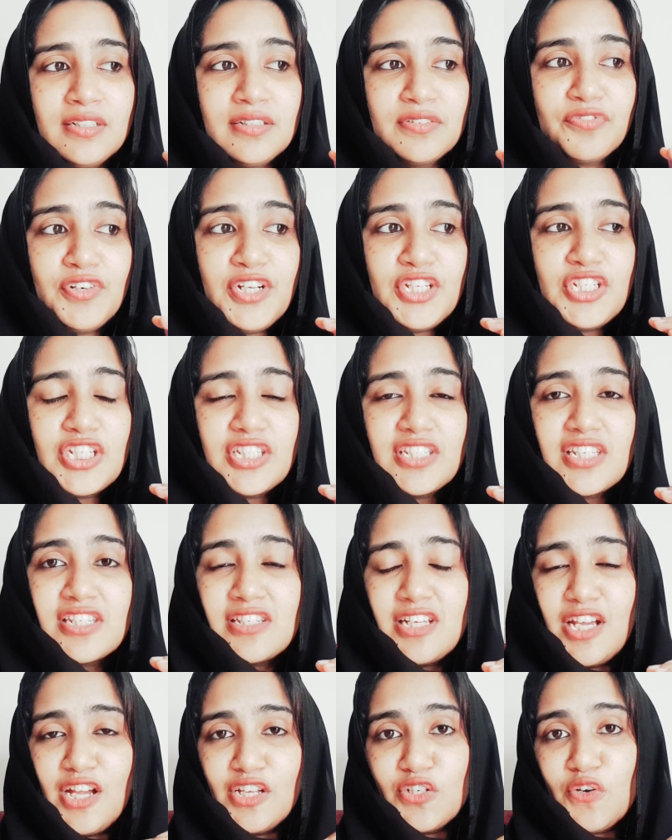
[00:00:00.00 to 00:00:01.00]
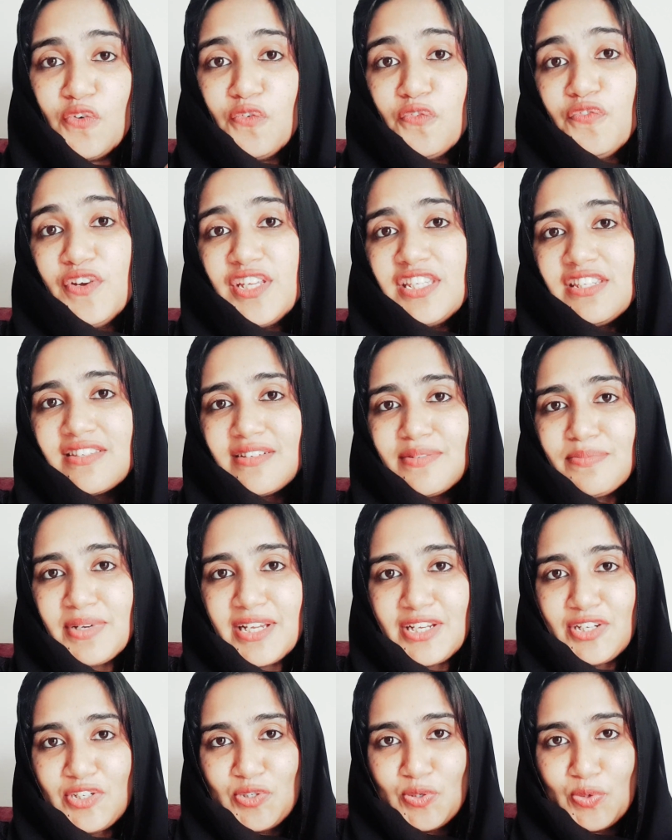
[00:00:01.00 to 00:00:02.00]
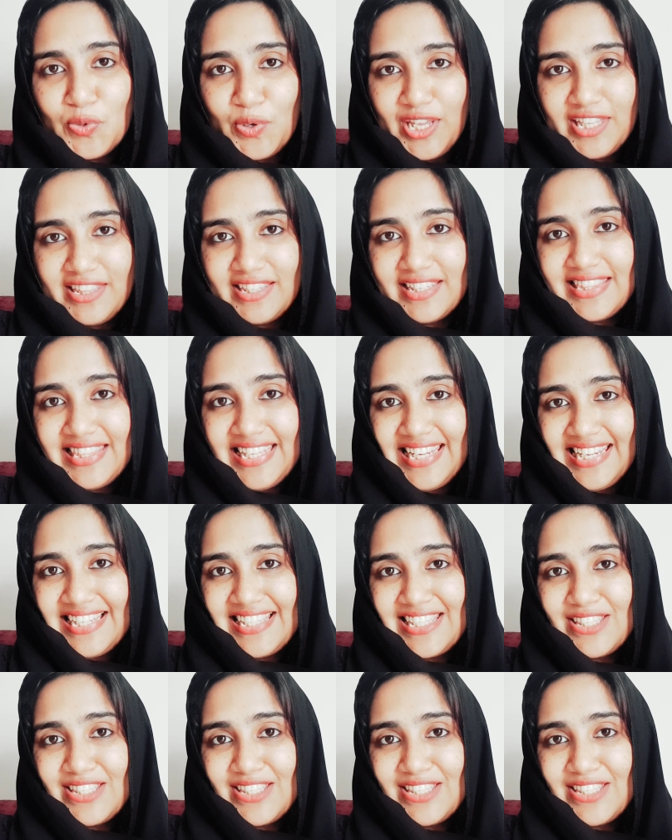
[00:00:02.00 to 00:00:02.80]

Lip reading: reaching the stage of wisdom in doing the thing.